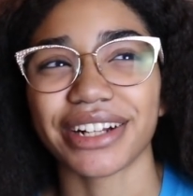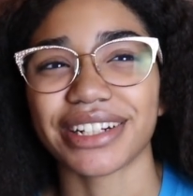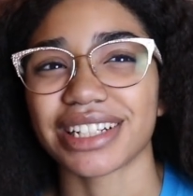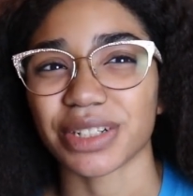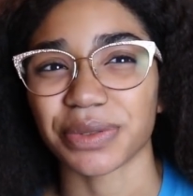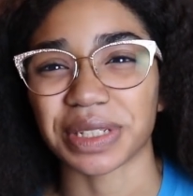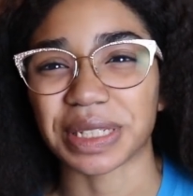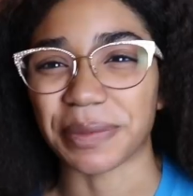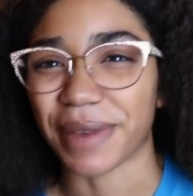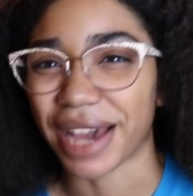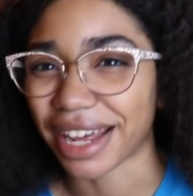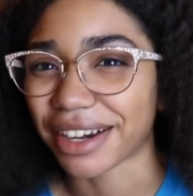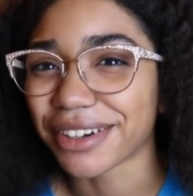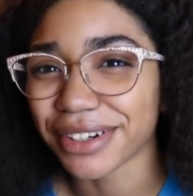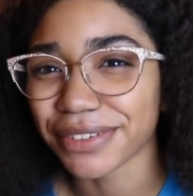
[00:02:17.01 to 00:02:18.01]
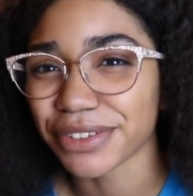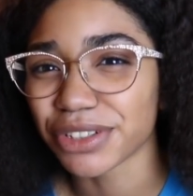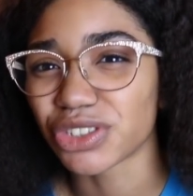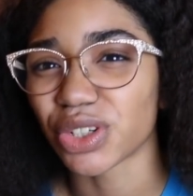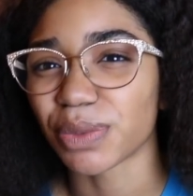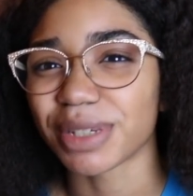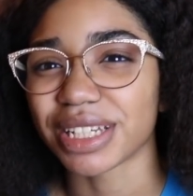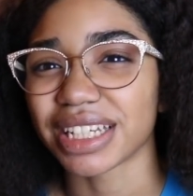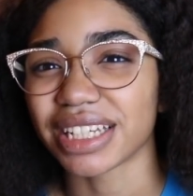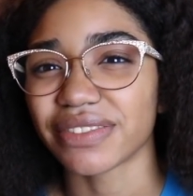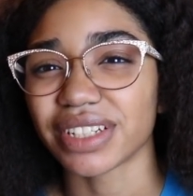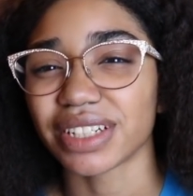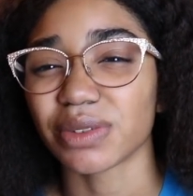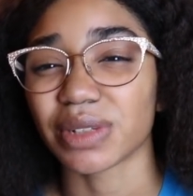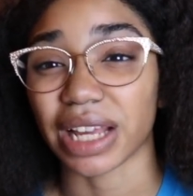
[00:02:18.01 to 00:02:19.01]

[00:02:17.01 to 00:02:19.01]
it doesn't really matter if you trim it even,